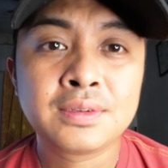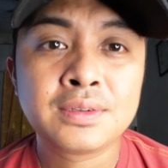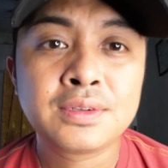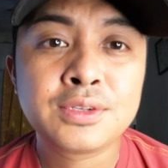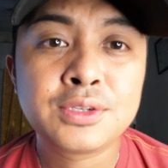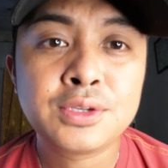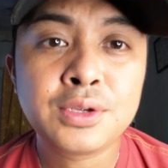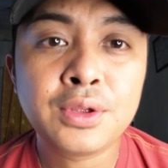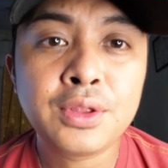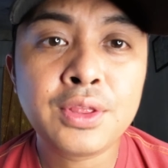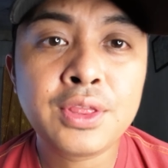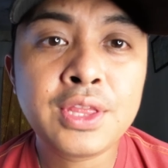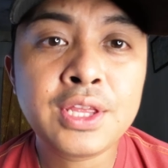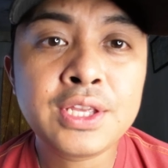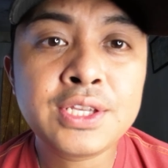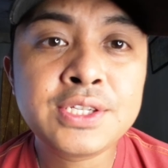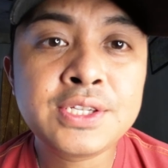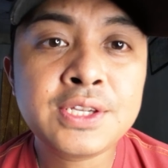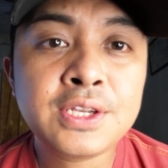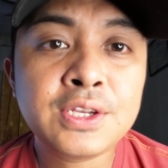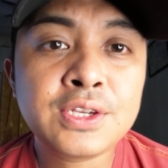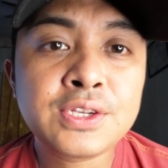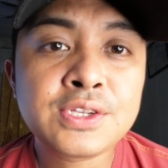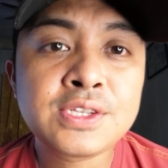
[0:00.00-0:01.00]
So
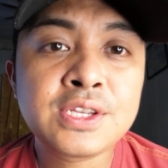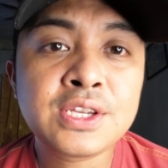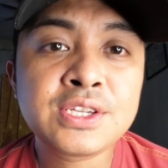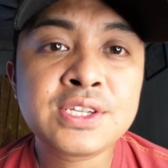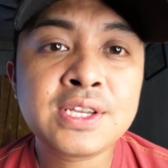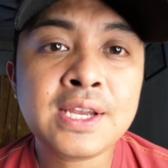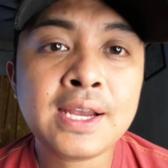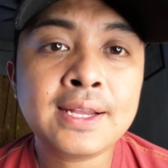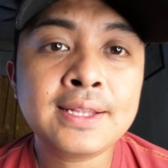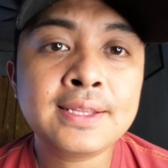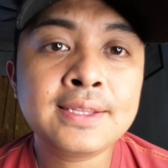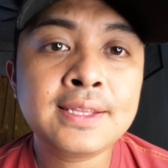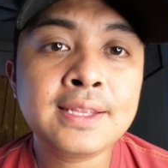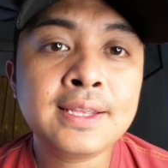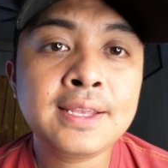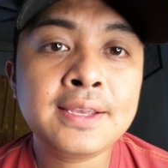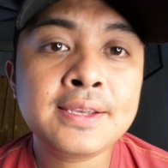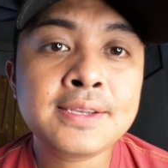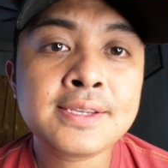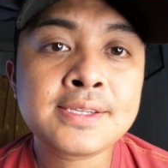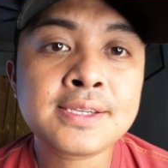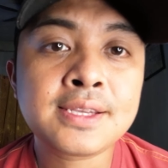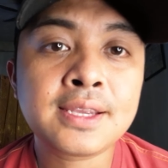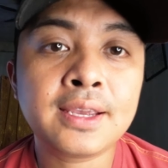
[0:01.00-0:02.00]
this is the
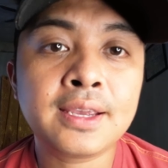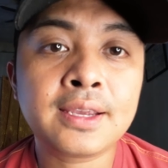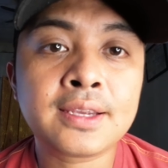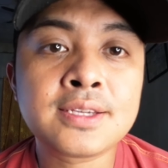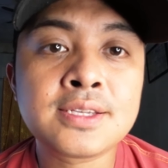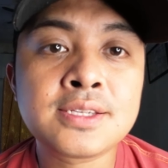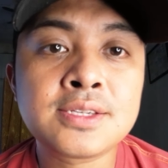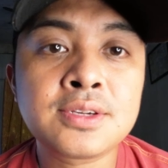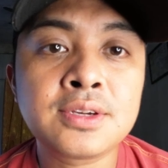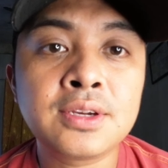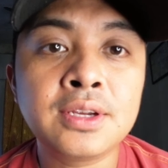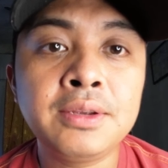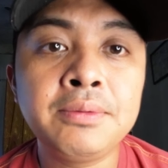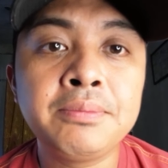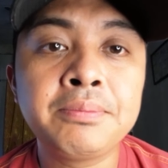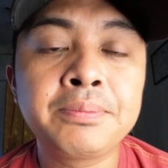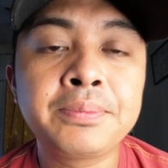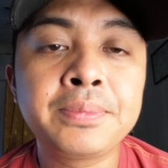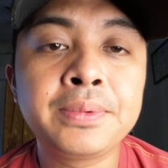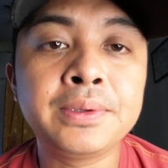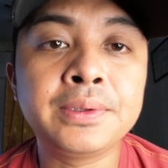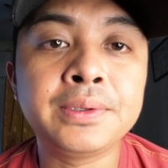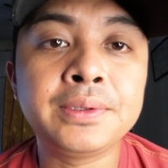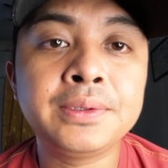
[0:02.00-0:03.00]
Sandisk Extreme
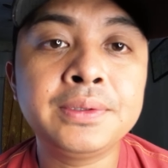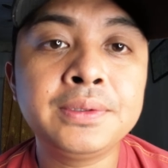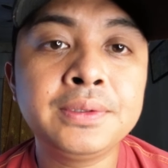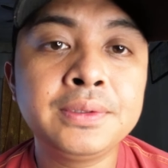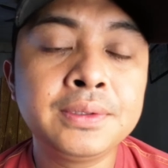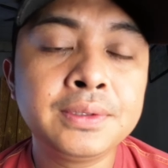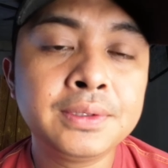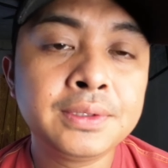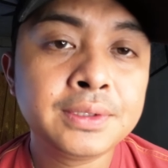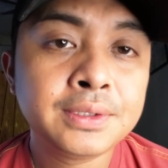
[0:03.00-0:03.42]
Pro,